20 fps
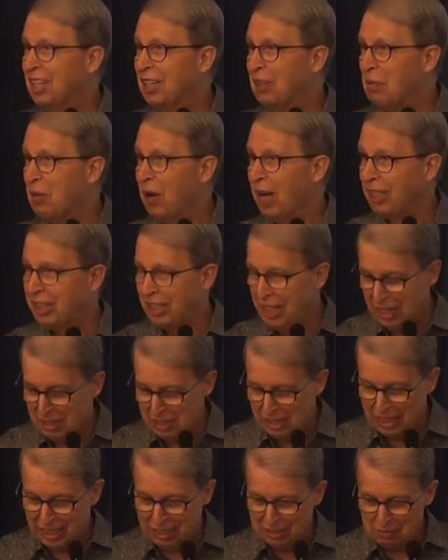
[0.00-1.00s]
what
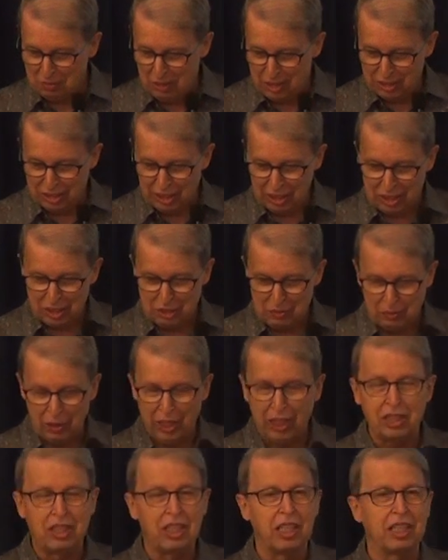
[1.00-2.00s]
I, I was
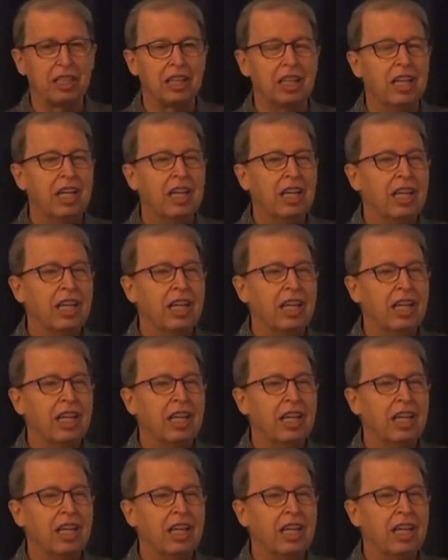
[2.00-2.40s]
expecting.